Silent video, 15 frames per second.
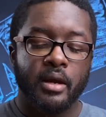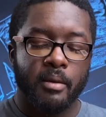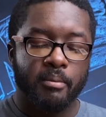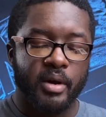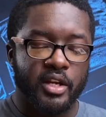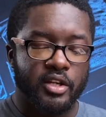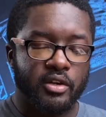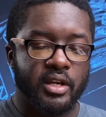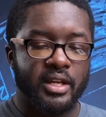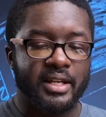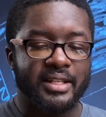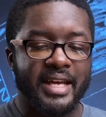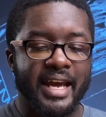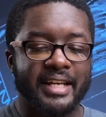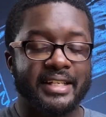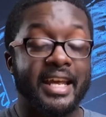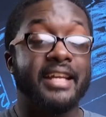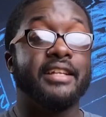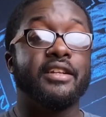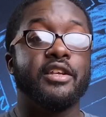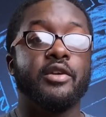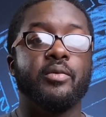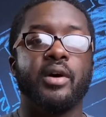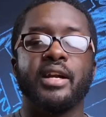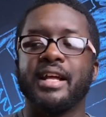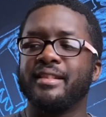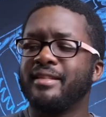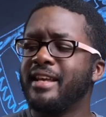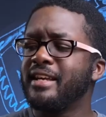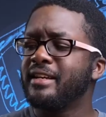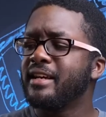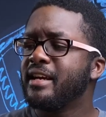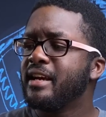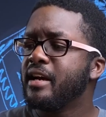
But you can attach anything you want. I think